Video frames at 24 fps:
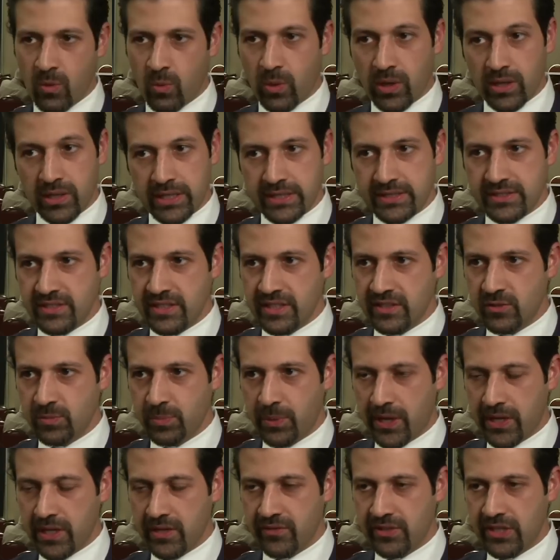Well, it's it's
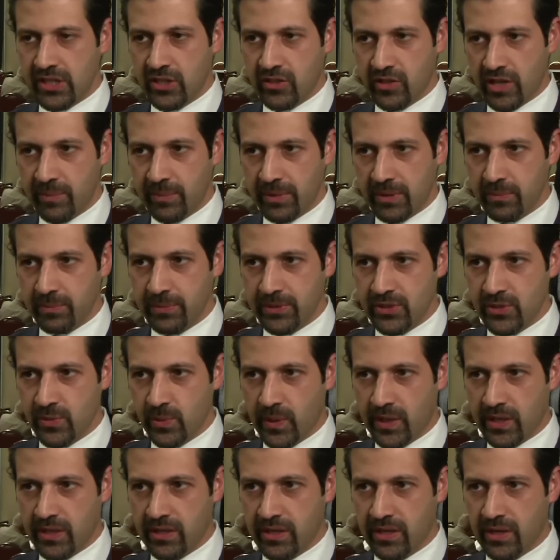part of an agreement
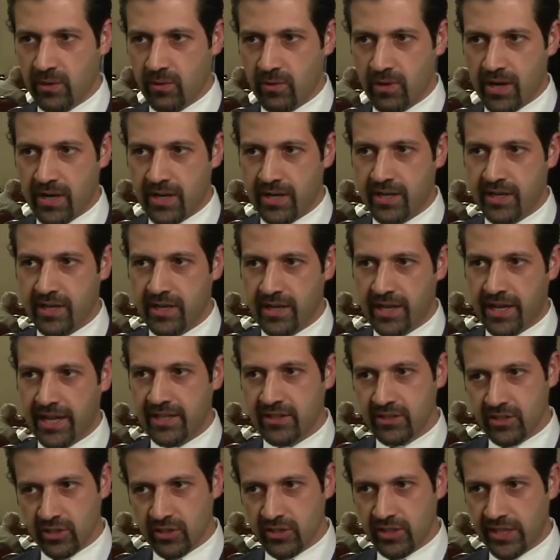between Iraq
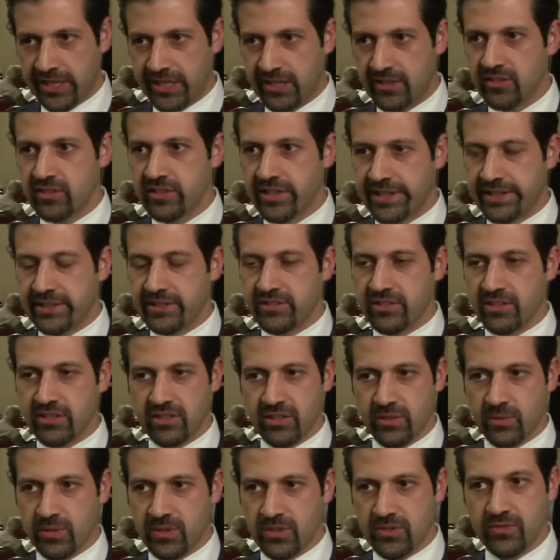and the United States that
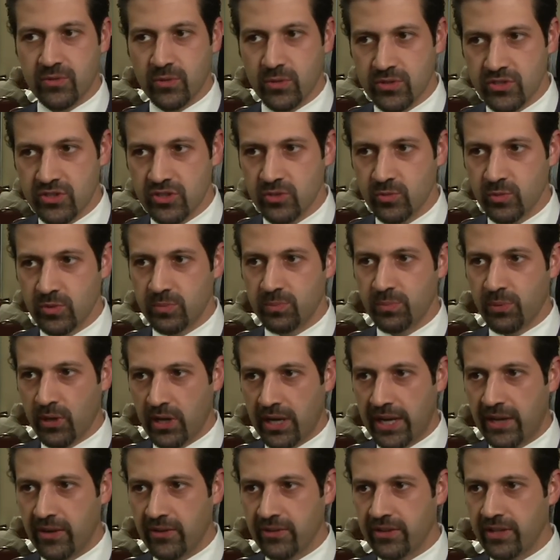the U.S. forces would
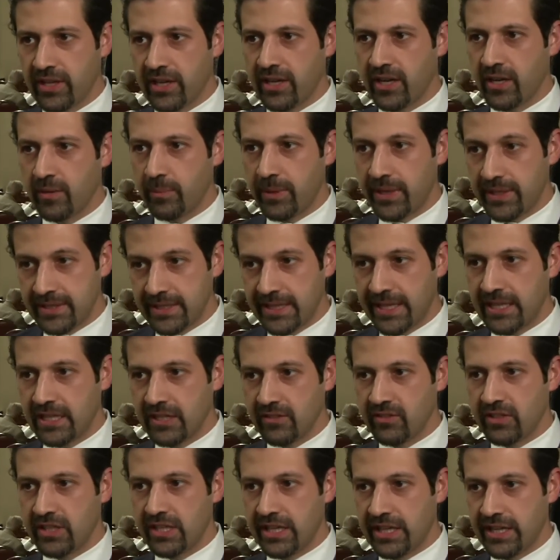pull out um, at the end
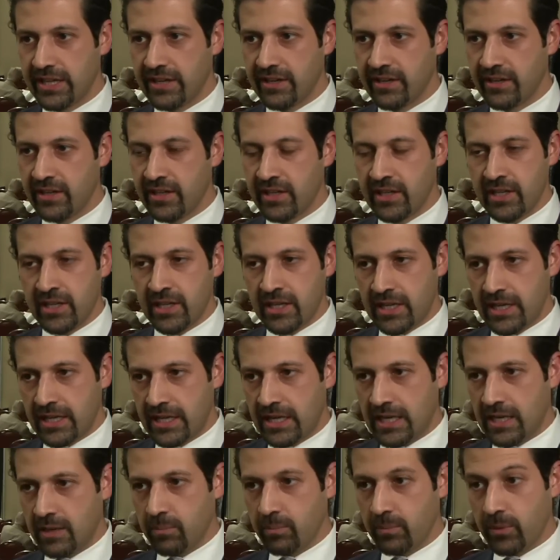of the year.
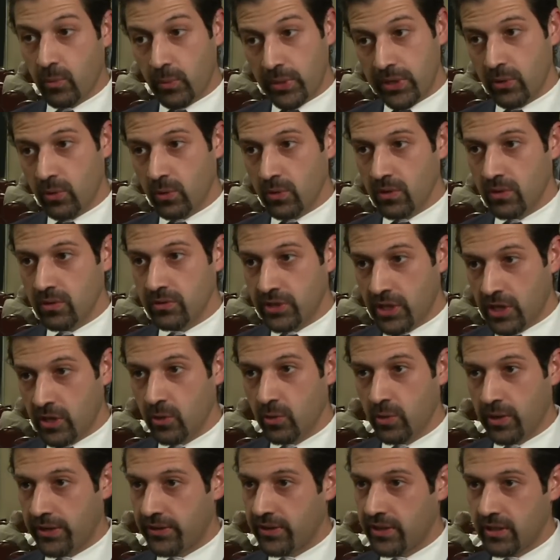Um, but we all
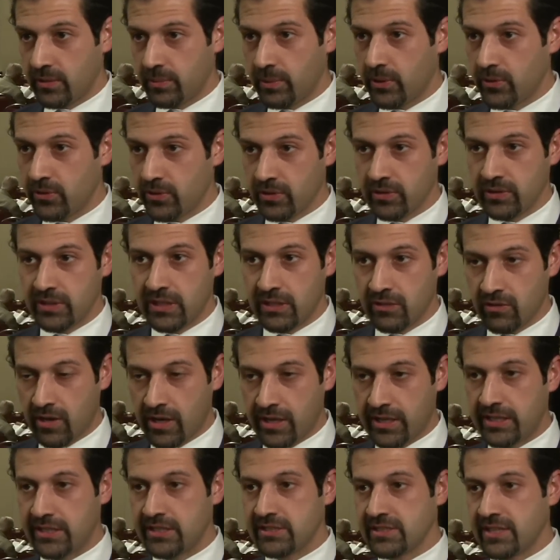know, I think, both on the
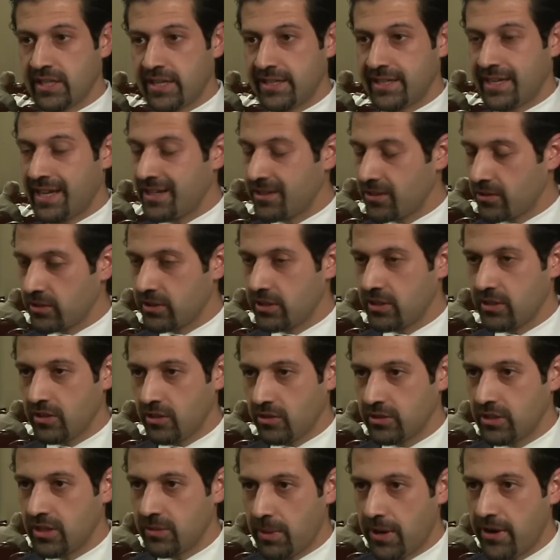Iraqi side and on the
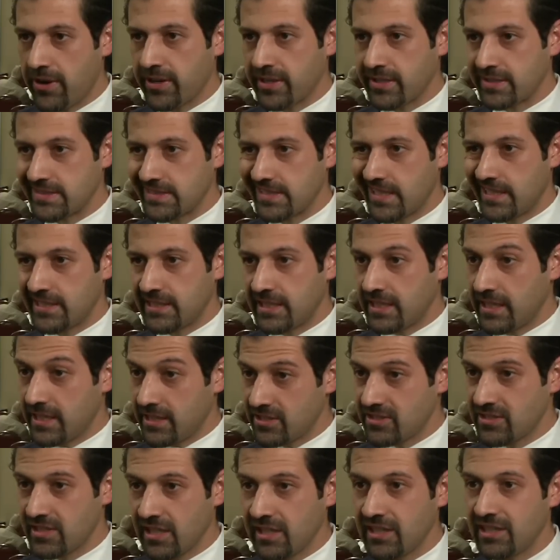on the American side, that there
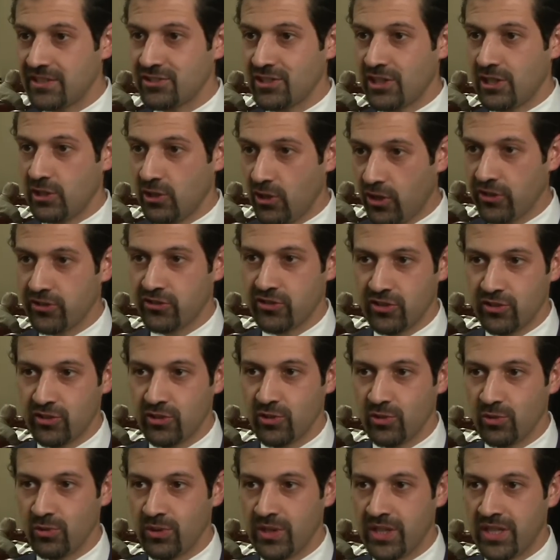still is a lot to
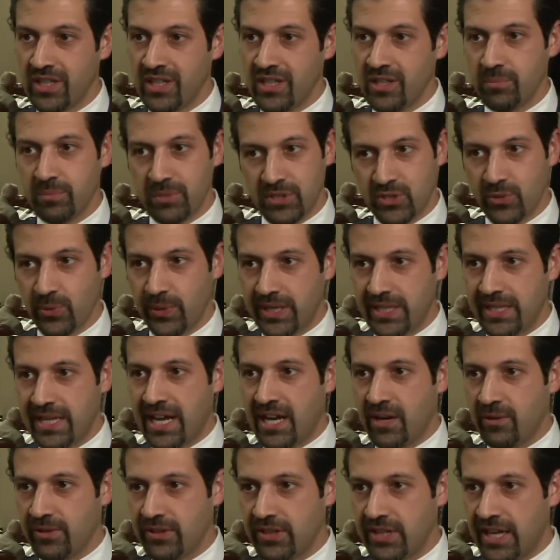do between
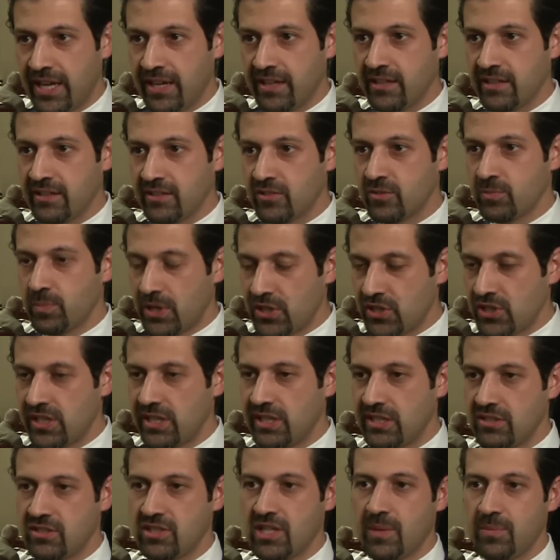now and then, and especially
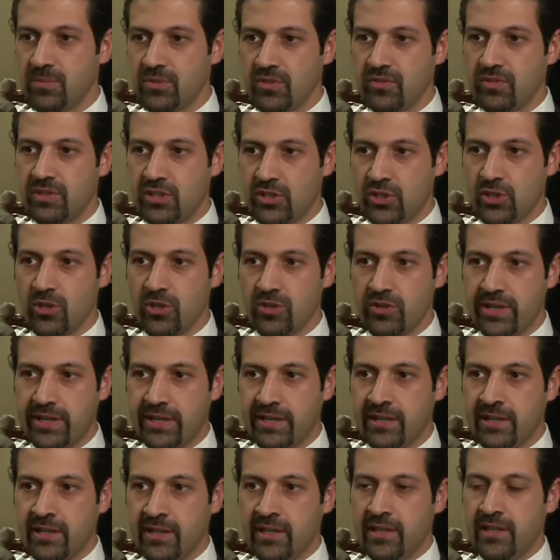in terms of ensuring